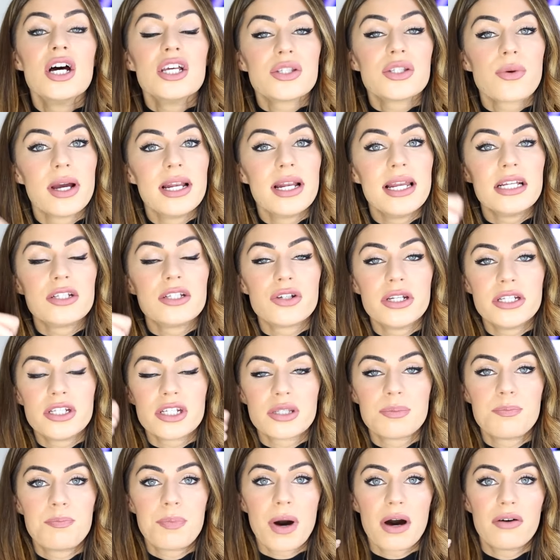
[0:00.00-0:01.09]
So I literally
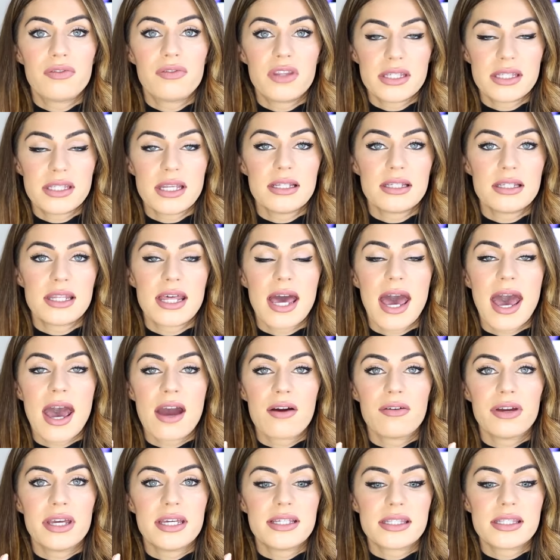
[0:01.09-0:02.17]
just buff this into the
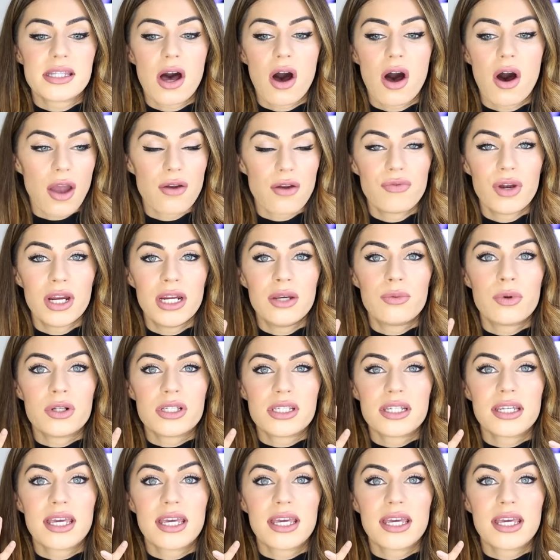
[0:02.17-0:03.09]
areas that I really want